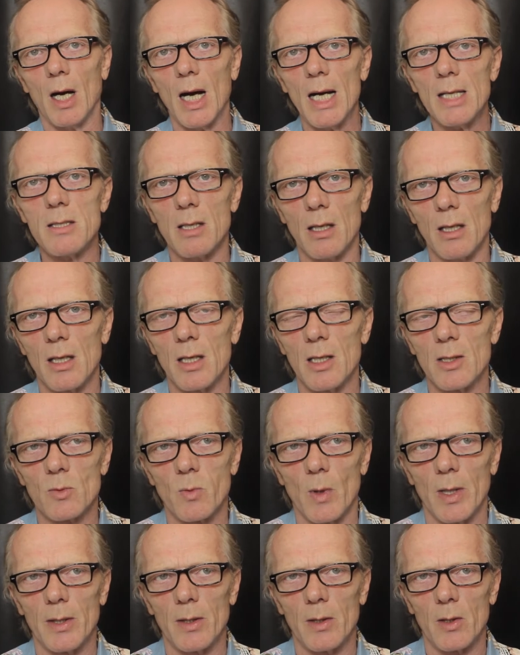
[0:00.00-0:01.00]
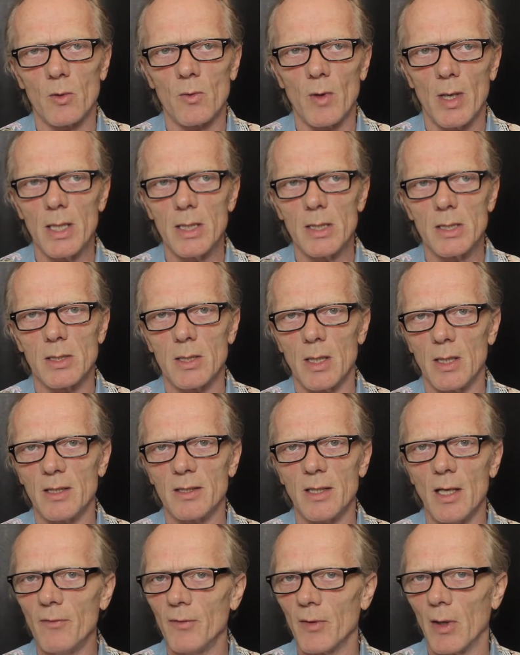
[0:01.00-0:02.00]
I think it's one of the greatest
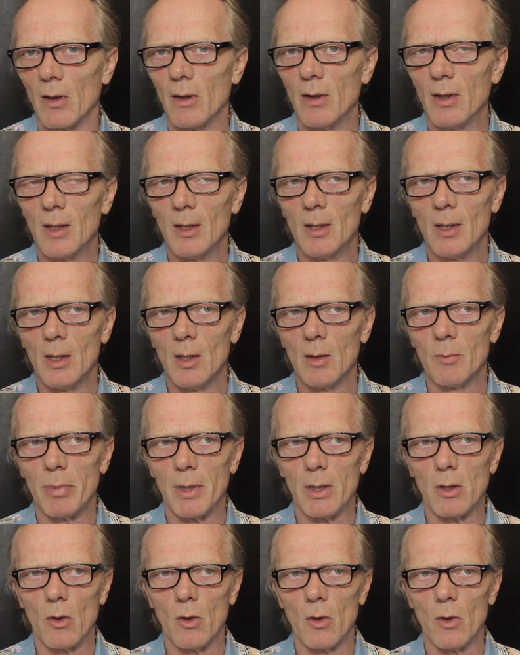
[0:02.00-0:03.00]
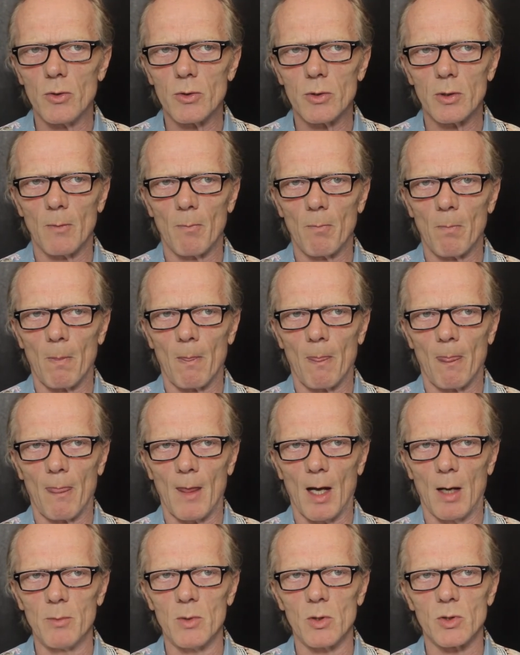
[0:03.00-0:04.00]
things ever because
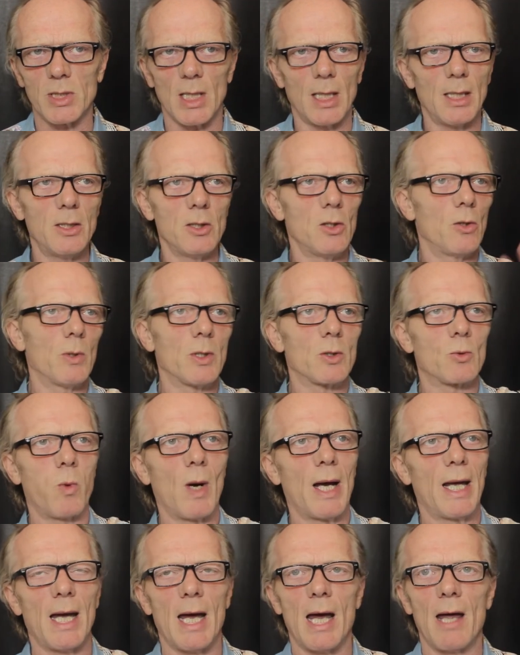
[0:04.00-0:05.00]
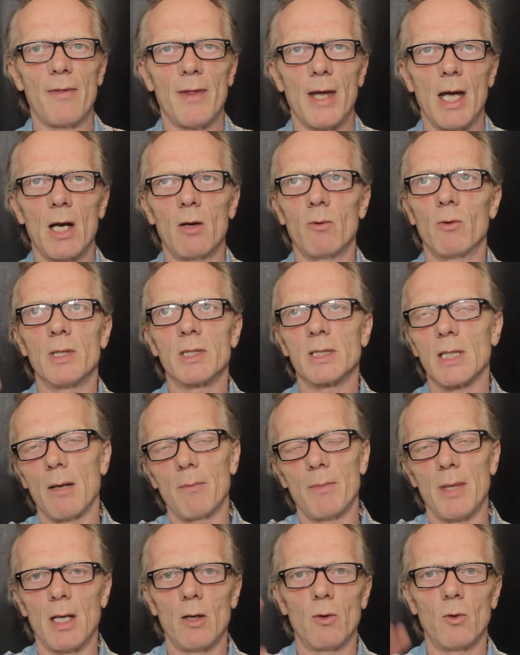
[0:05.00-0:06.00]
I'm not telling you it's way out there or it's
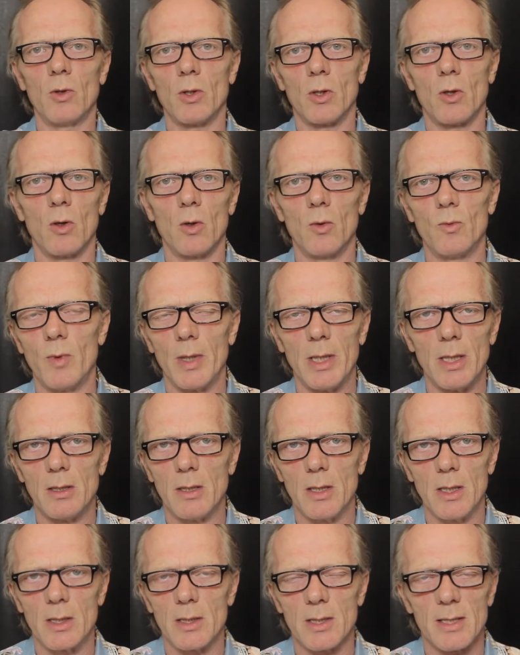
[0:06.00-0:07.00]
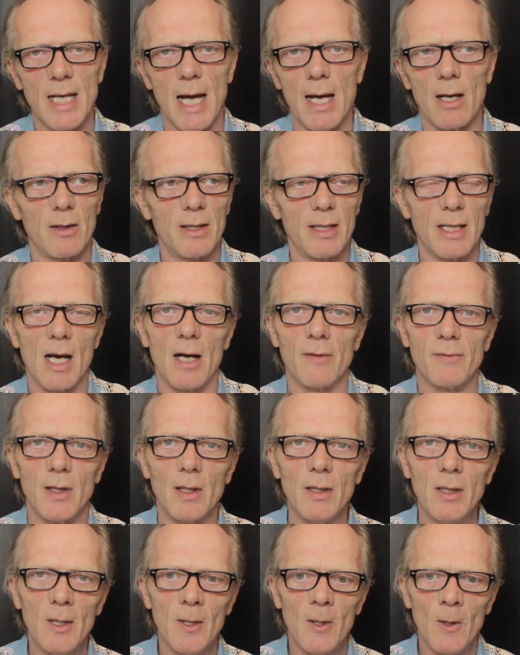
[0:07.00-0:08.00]
up there or you've got to read this, that, and the
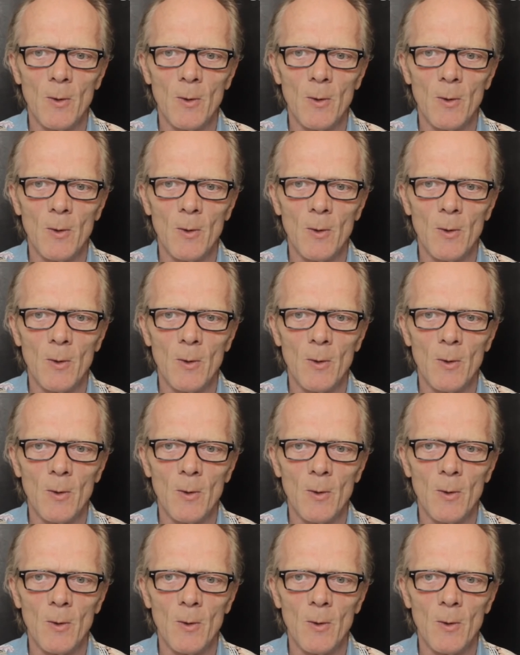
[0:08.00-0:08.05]
other.